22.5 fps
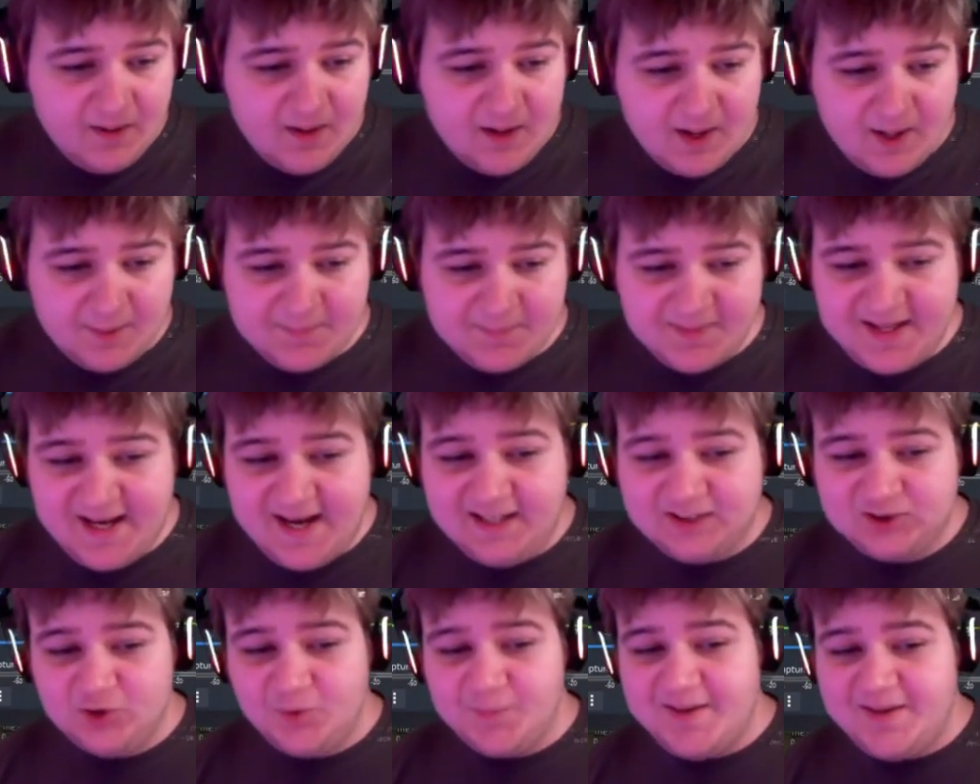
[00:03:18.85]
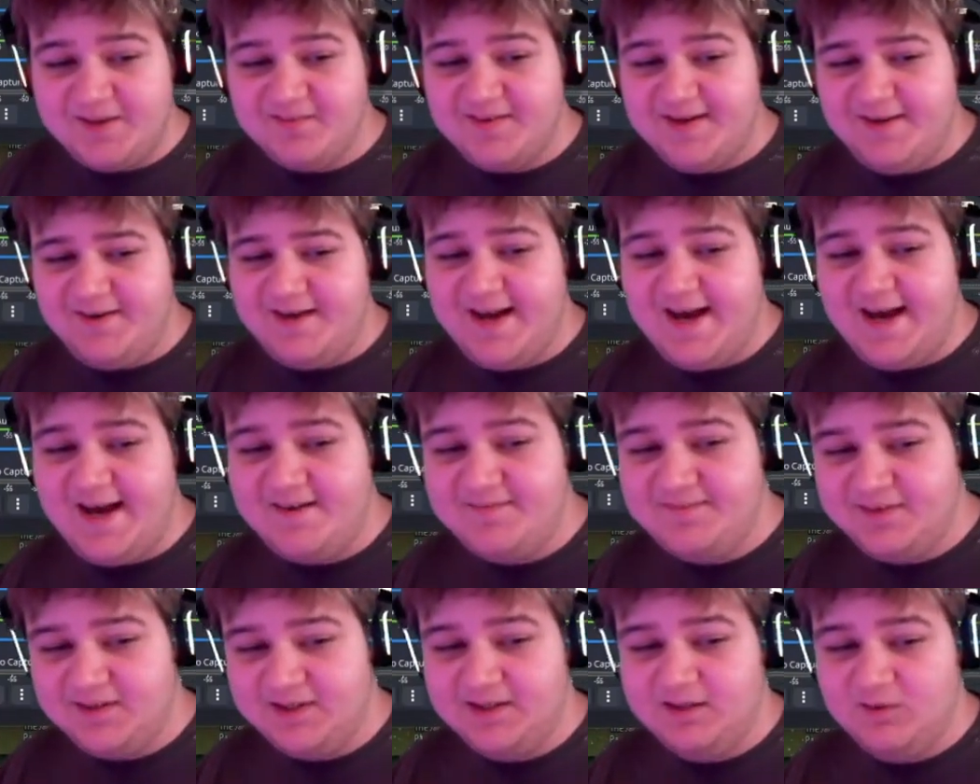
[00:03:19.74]
The actual bitrate you have,
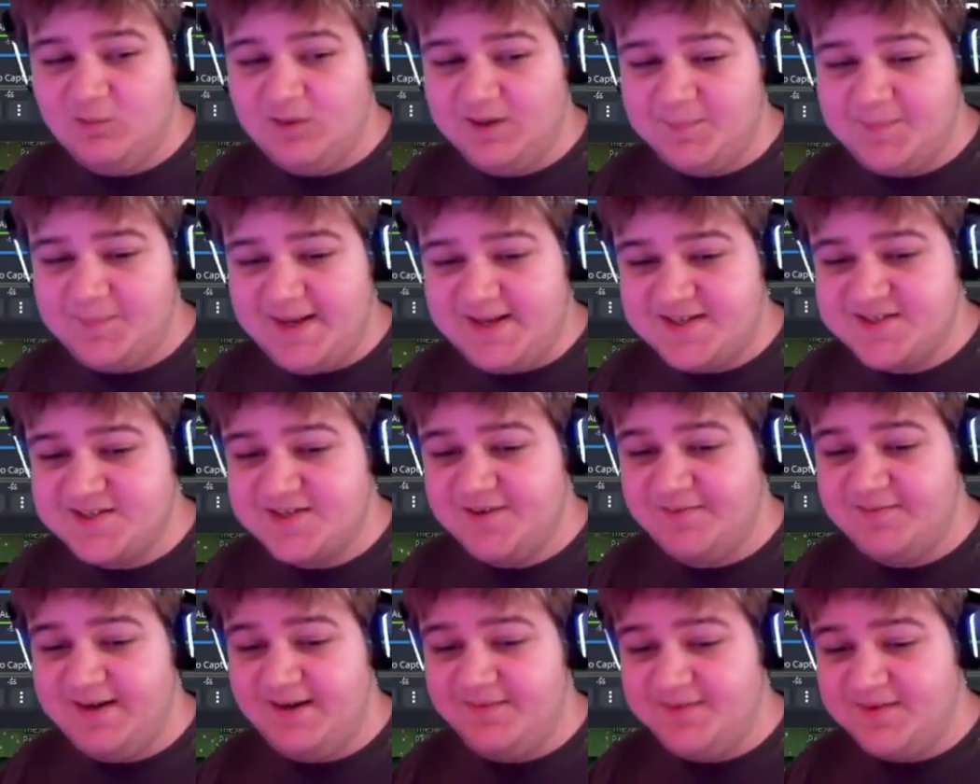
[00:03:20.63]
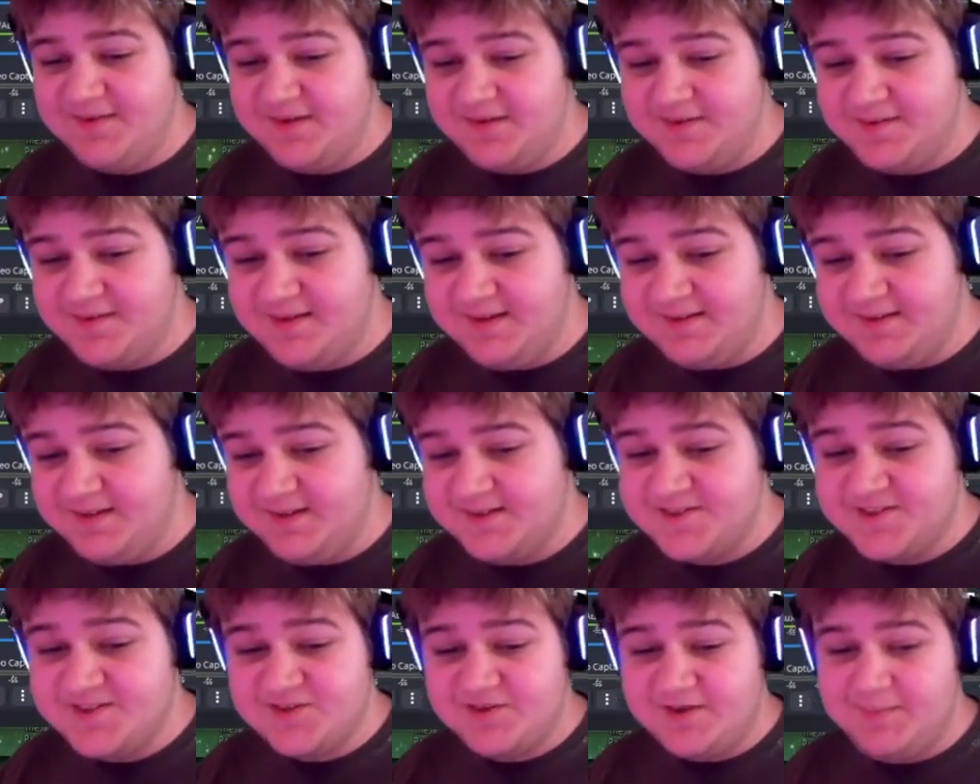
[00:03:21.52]
you're going to want to base it around the thing that you're
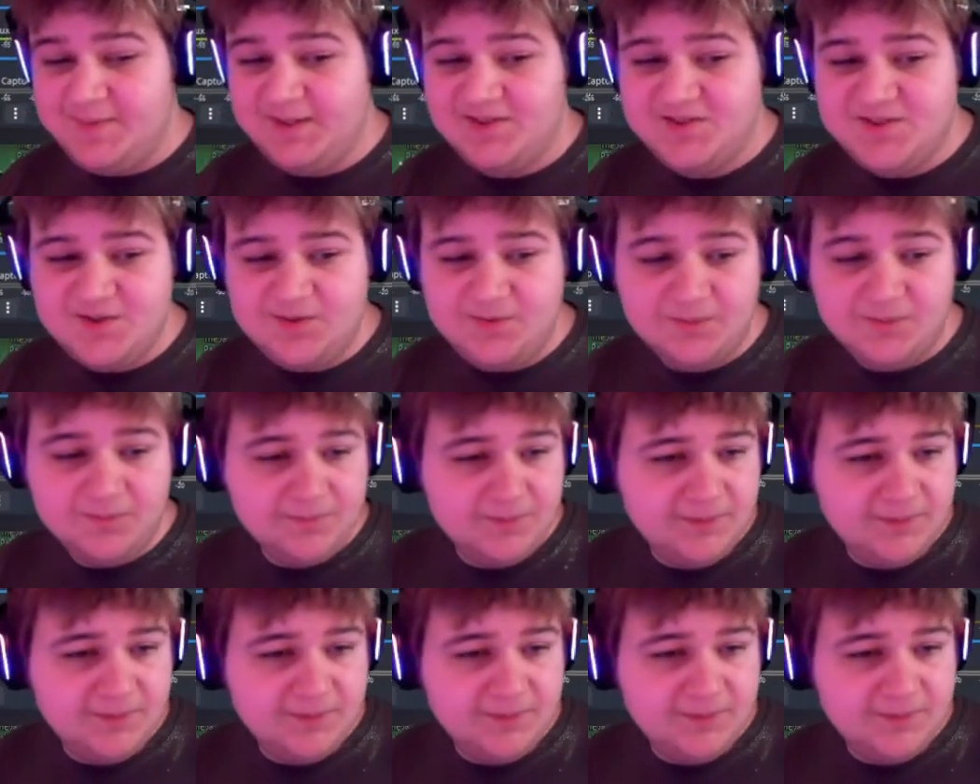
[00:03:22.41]
streaming to.